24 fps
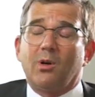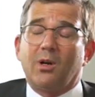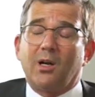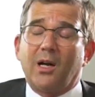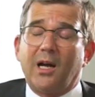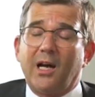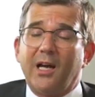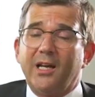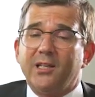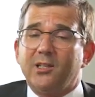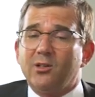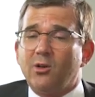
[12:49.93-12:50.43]

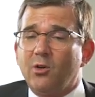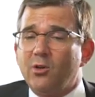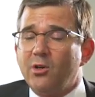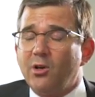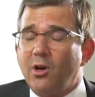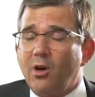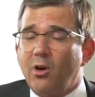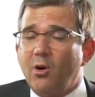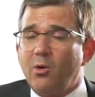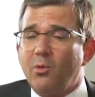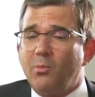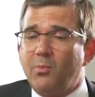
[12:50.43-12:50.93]
I don't
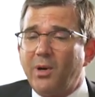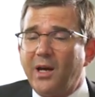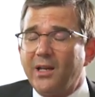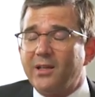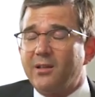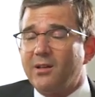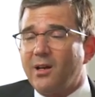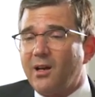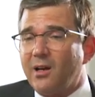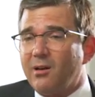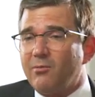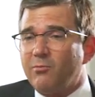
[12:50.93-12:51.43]
know,
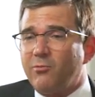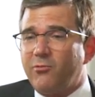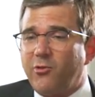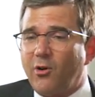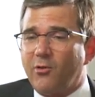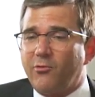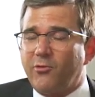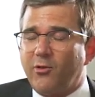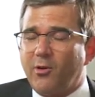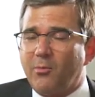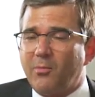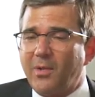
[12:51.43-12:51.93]
but
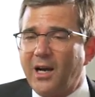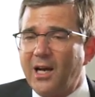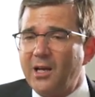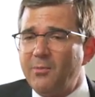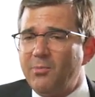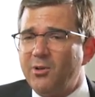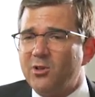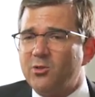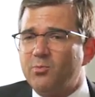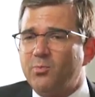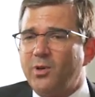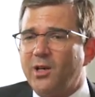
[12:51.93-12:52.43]
from my
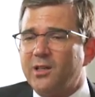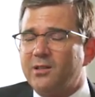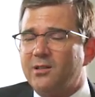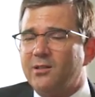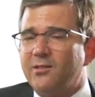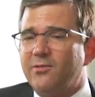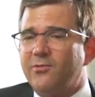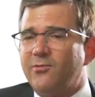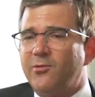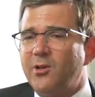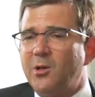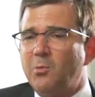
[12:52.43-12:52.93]

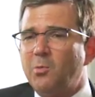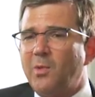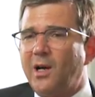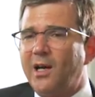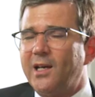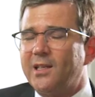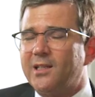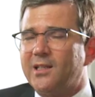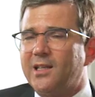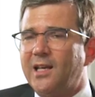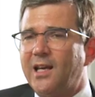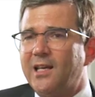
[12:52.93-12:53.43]
perspective, we
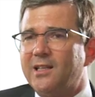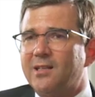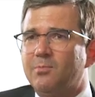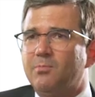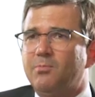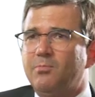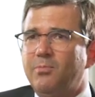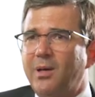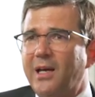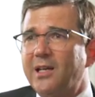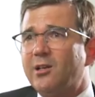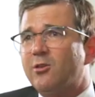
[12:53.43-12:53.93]
might get
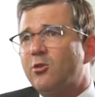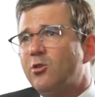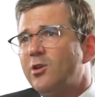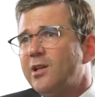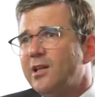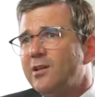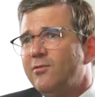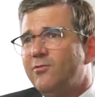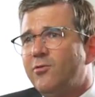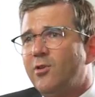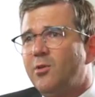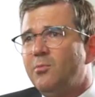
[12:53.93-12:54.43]
better
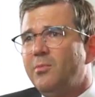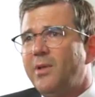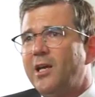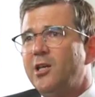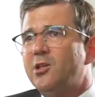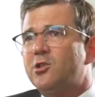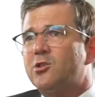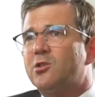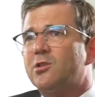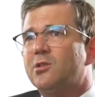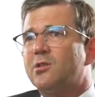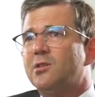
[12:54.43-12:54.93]

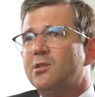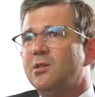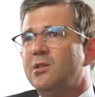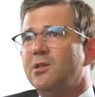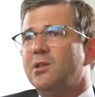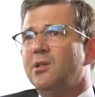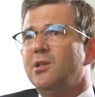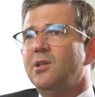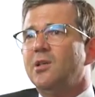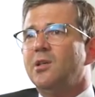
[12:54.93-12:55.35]
information